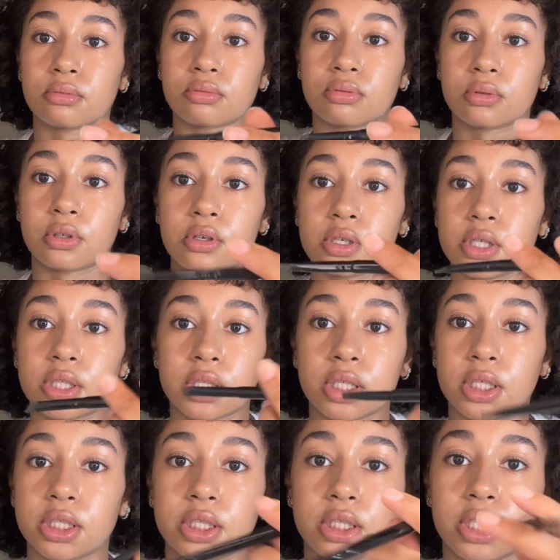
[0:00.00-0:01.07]
Honestly,
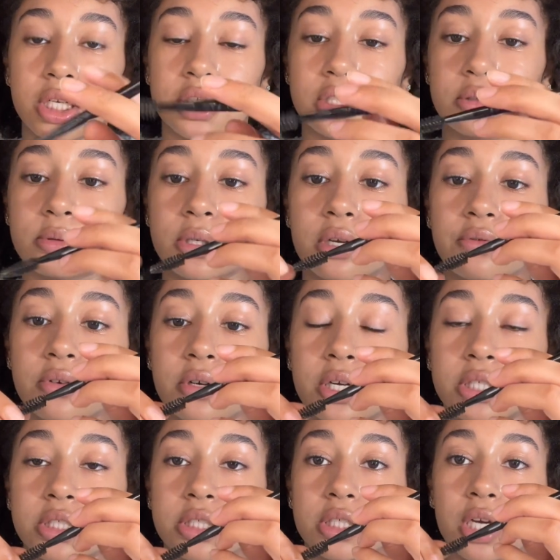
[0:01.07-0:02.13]
just get you whatever. I
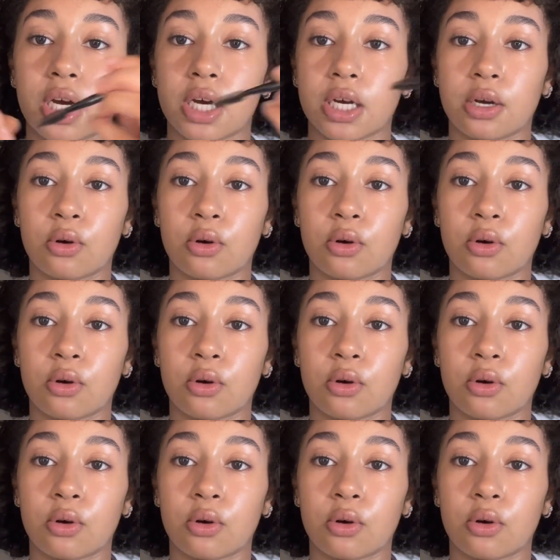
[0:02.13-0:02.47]
just got a